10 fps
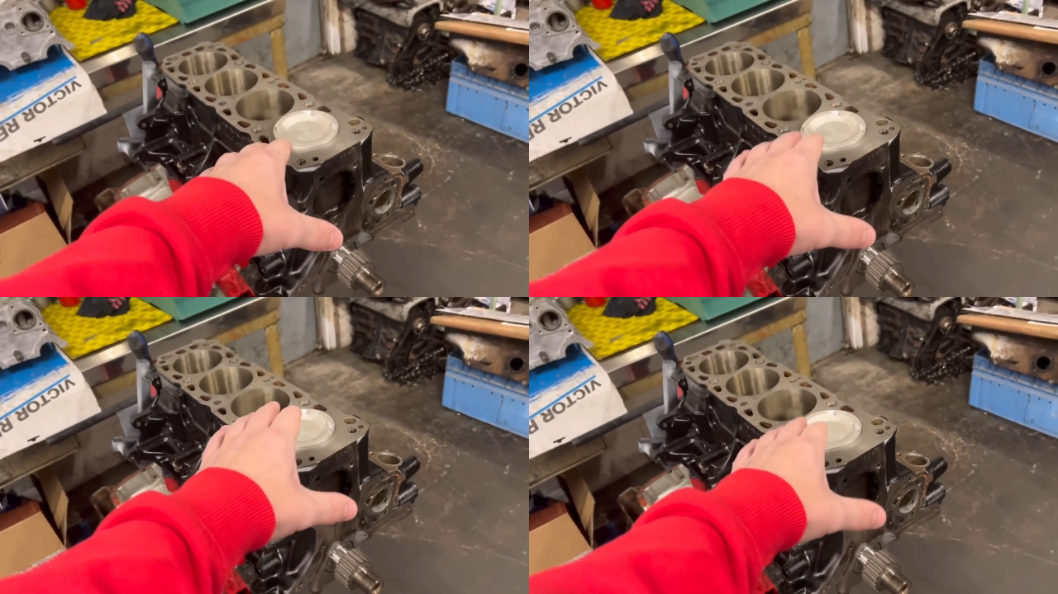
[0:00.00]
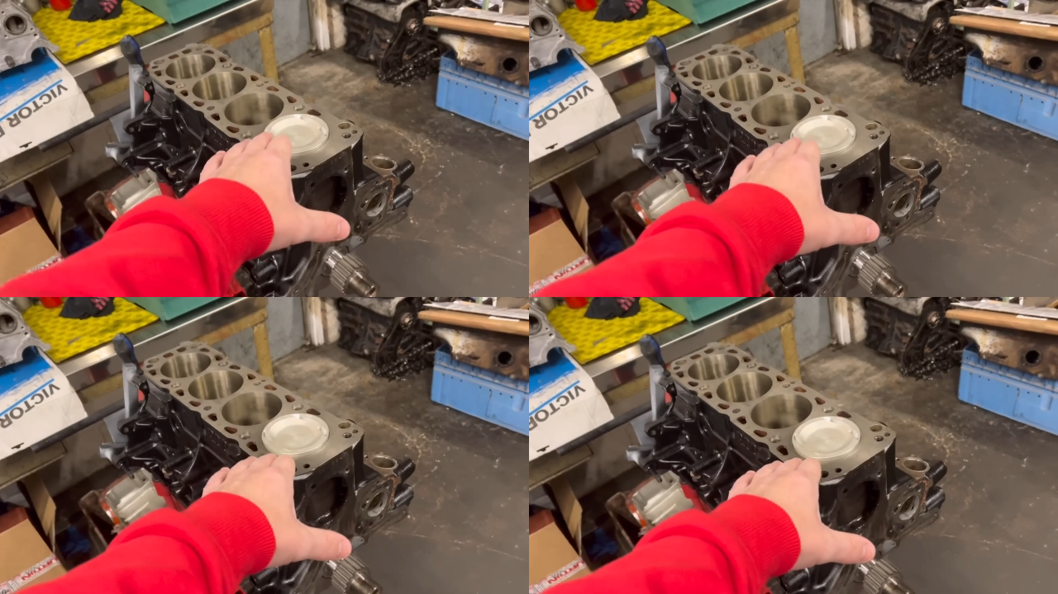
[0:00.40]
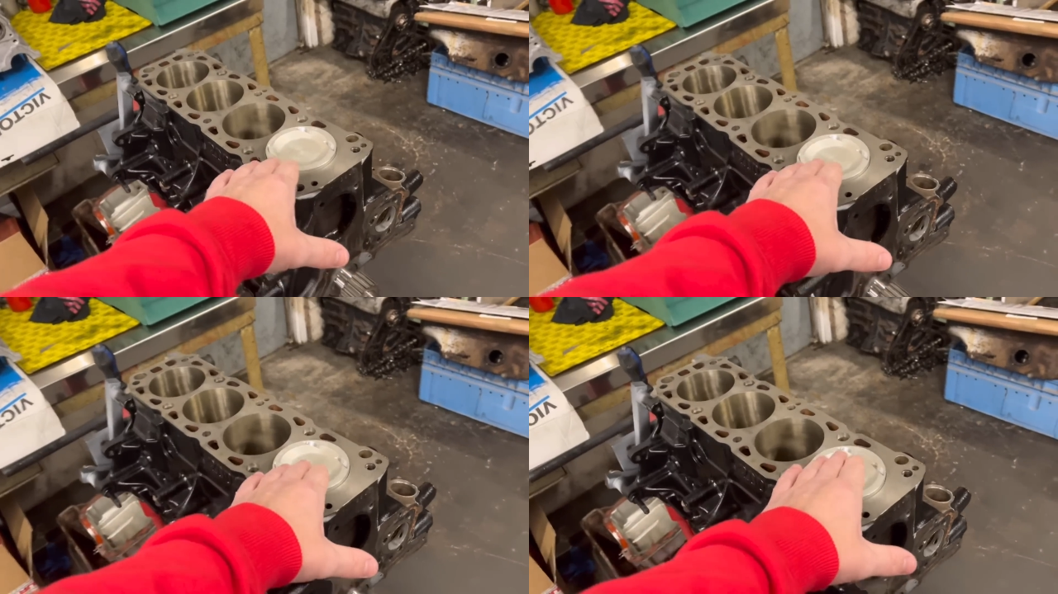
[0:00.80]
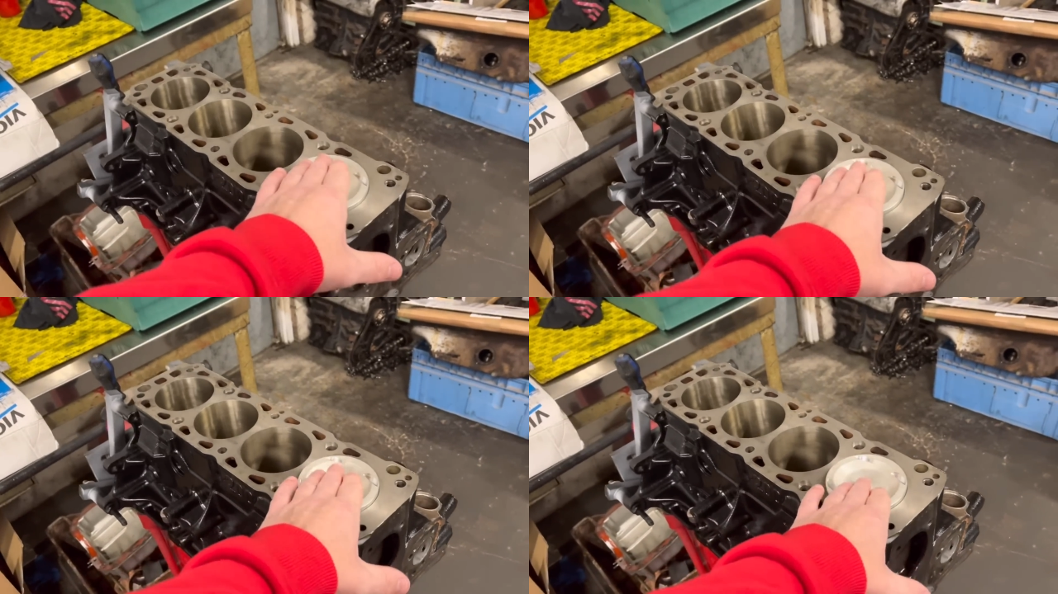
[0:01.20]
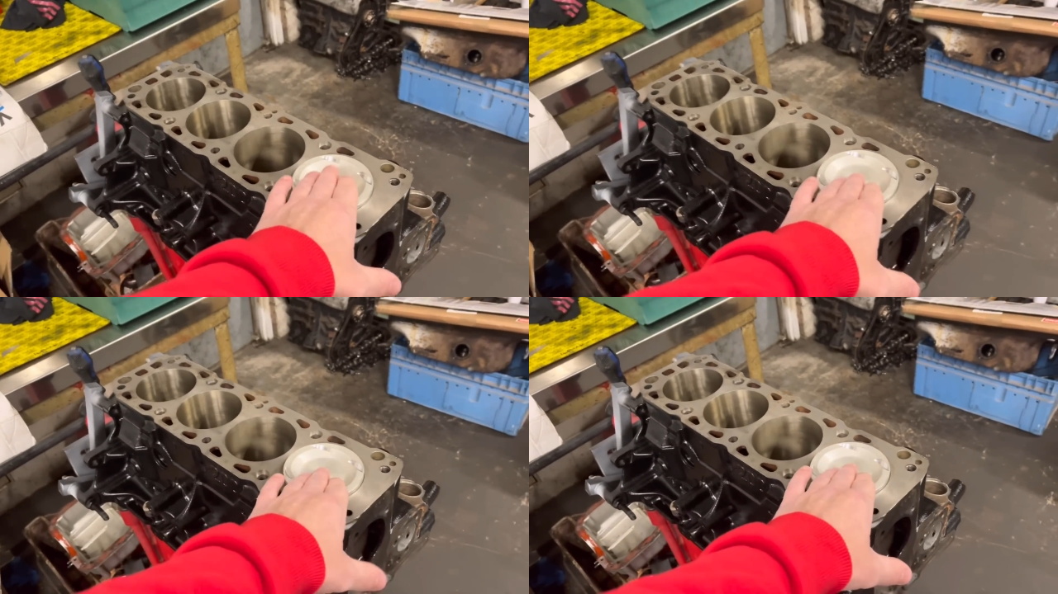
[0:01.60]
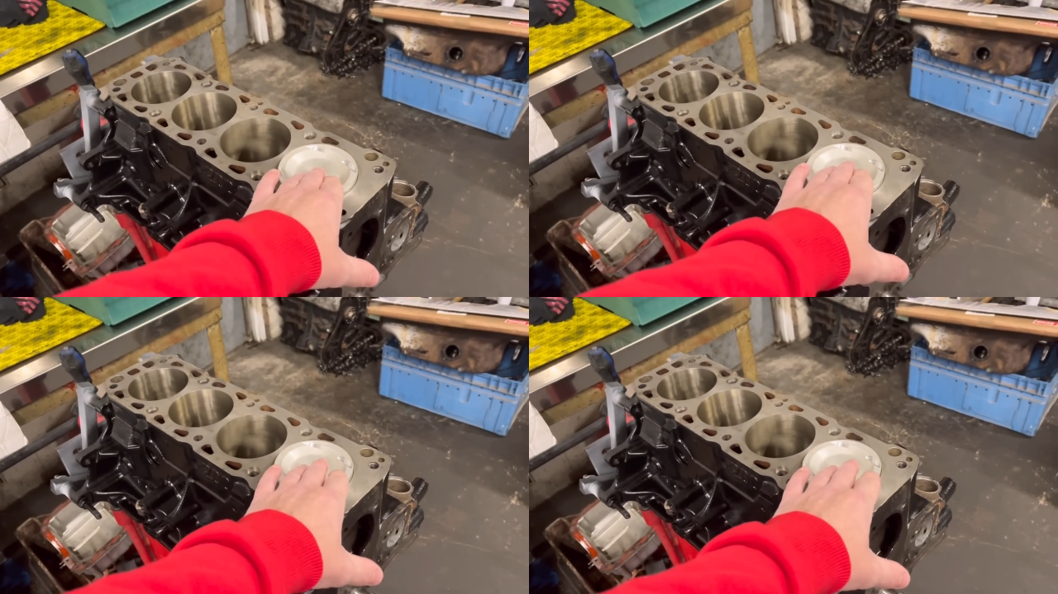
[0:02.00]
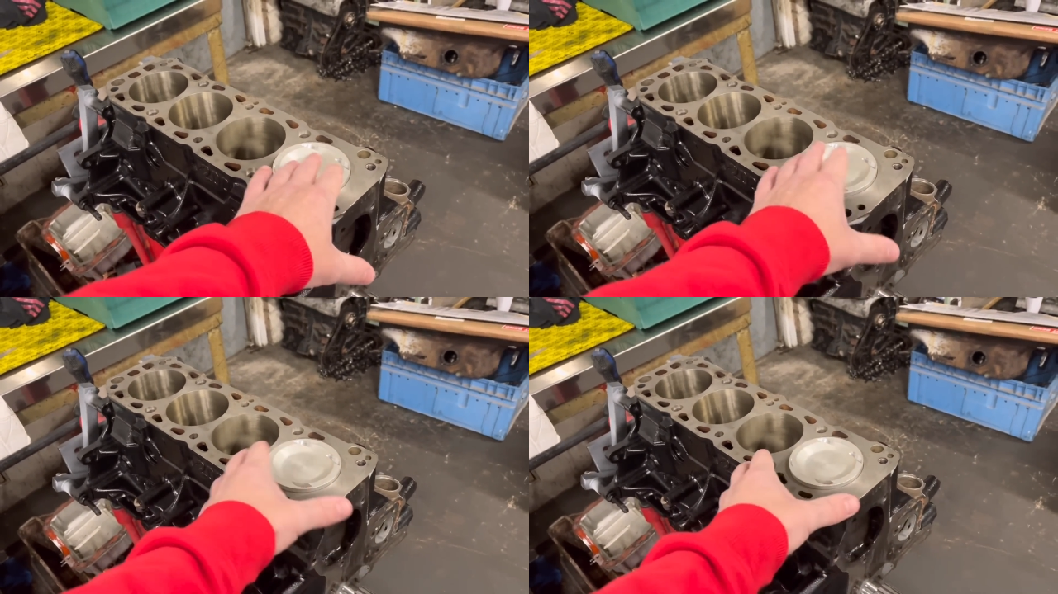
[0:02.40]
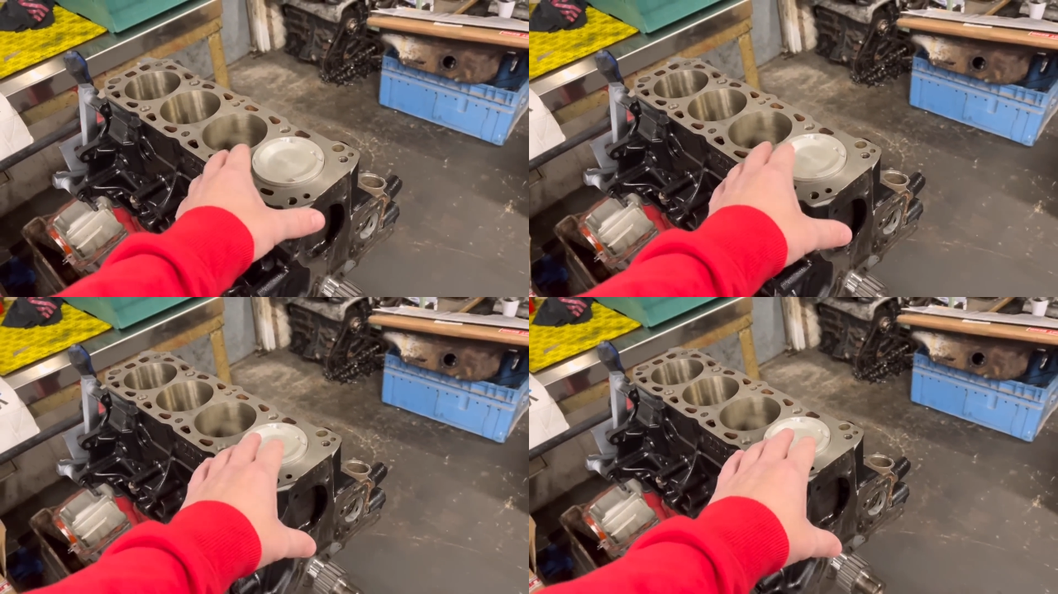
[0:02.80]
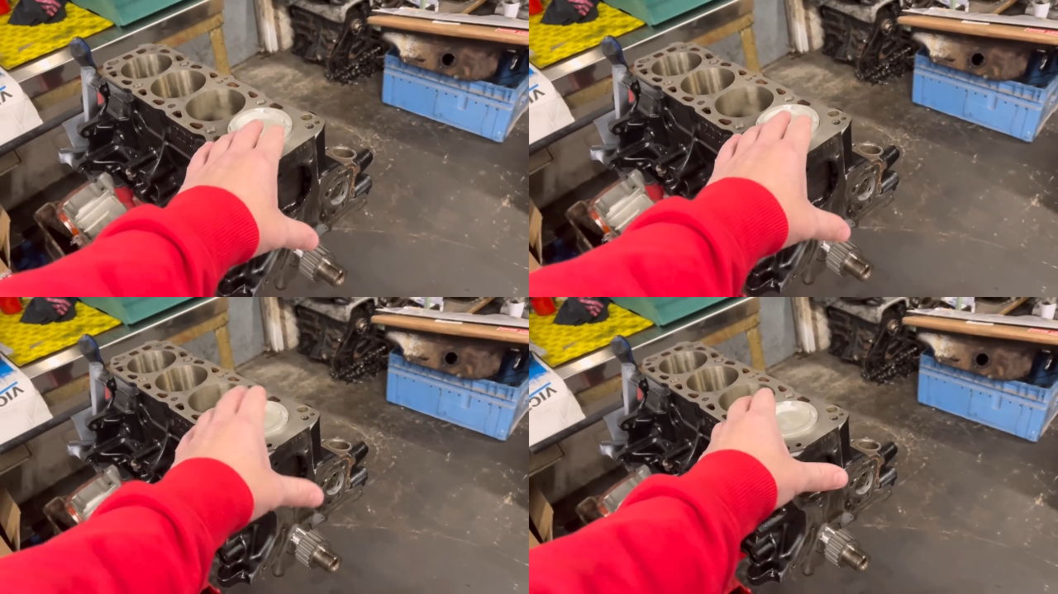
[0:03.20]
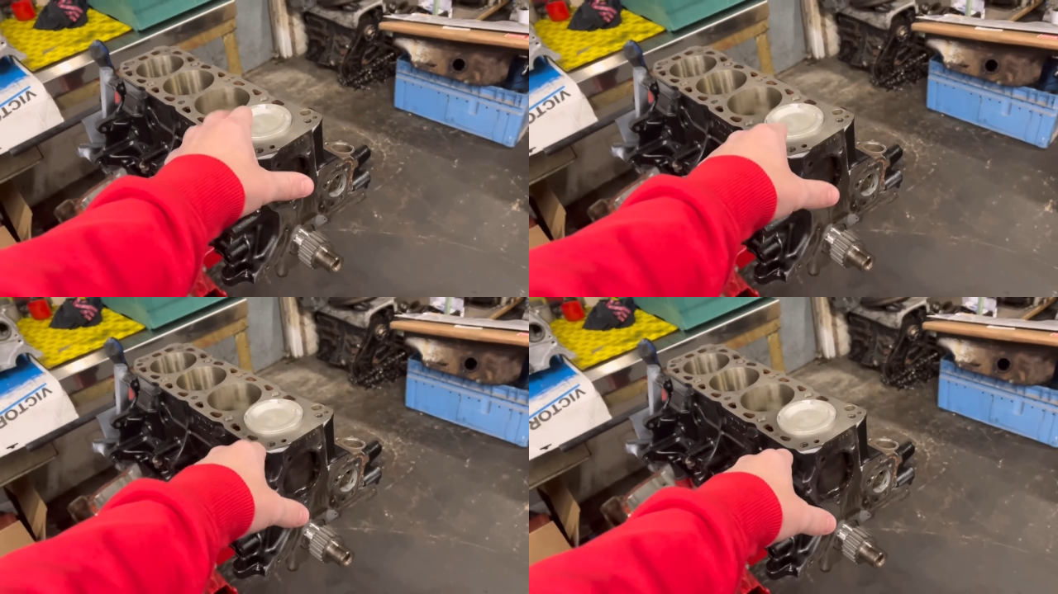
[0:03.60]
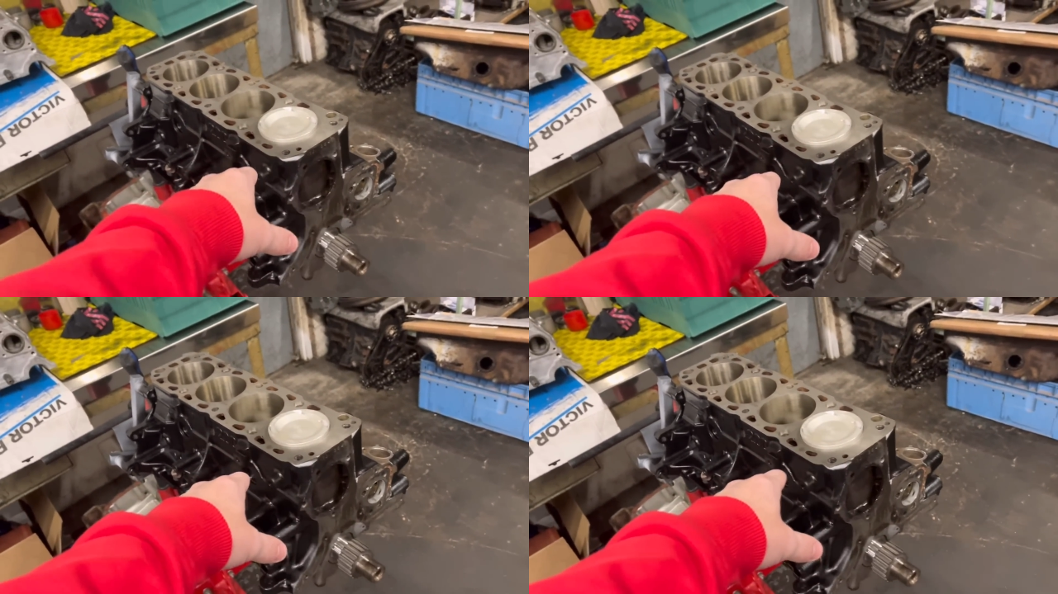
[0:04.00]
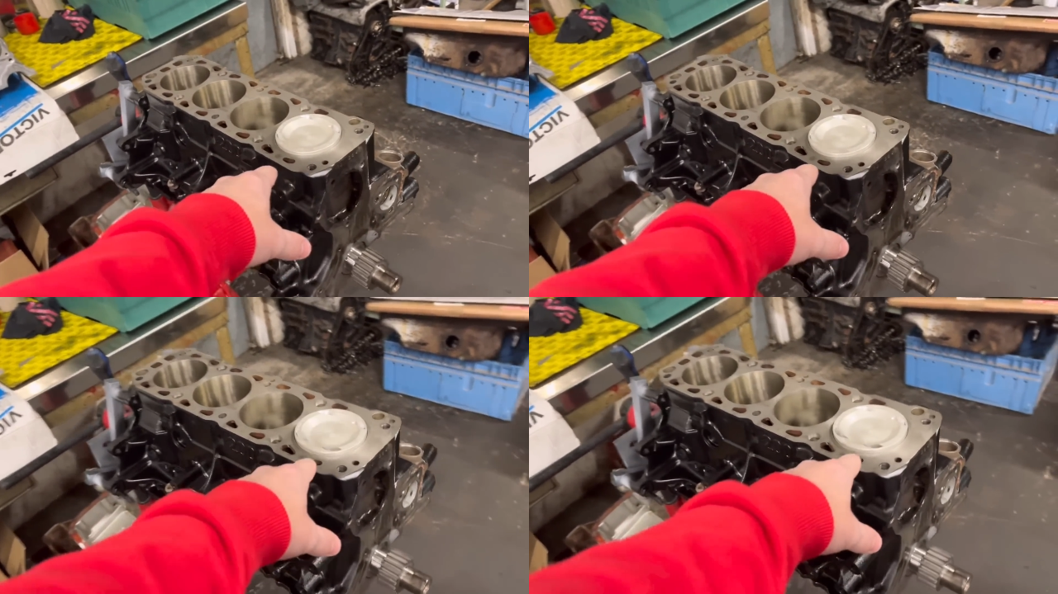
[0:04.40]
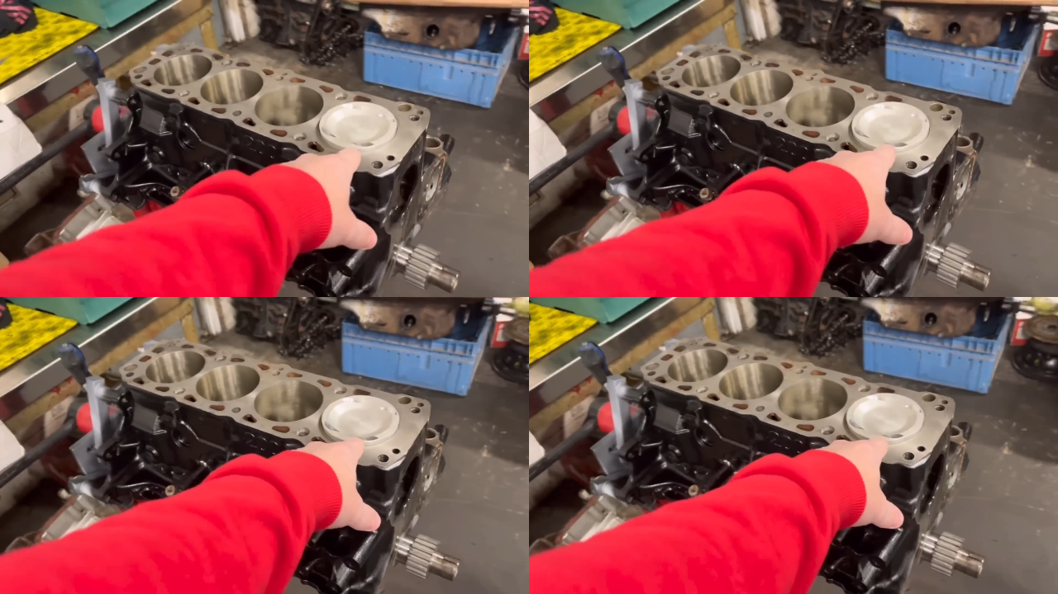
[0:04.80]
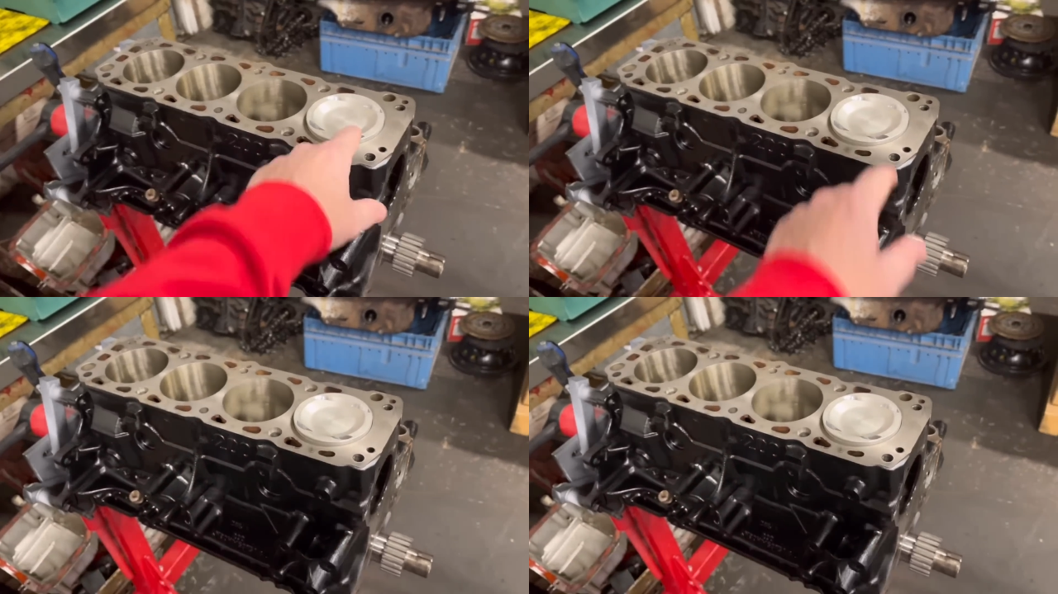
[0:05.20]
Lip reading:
(no speaker visible)